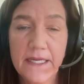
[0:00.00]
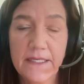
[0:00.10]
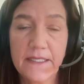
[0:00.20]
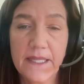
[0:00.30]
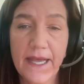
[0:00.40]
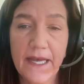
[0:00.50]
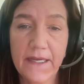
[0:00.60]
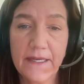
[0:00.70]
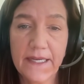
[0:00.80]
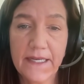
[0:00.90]
is
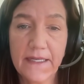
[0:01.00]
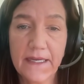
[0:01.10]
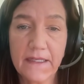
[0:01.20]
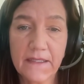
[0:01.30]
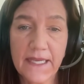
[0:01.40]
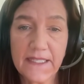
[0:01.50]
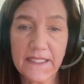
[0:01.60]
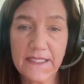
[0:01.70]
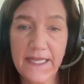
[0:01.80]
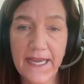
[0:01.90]
that it
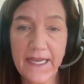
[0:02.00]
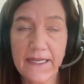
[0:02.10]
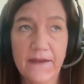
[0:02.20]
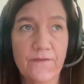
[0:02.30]
collects data